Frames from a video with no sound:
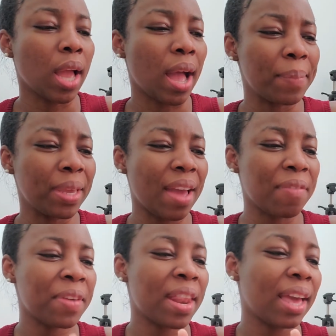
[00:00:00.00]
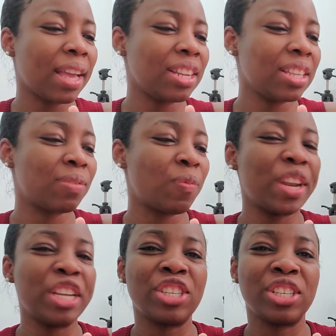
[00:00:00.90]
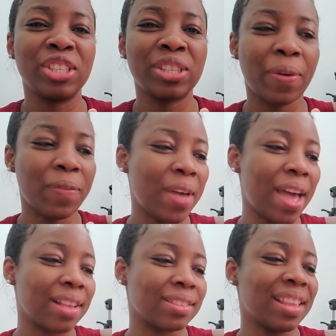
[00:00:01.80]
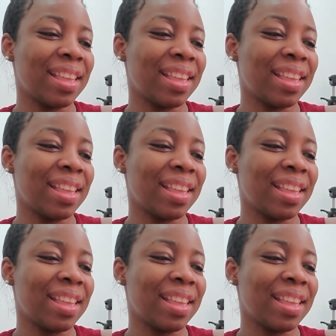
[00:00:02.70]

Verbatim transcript: I mean, I feel like it just finishing so fast.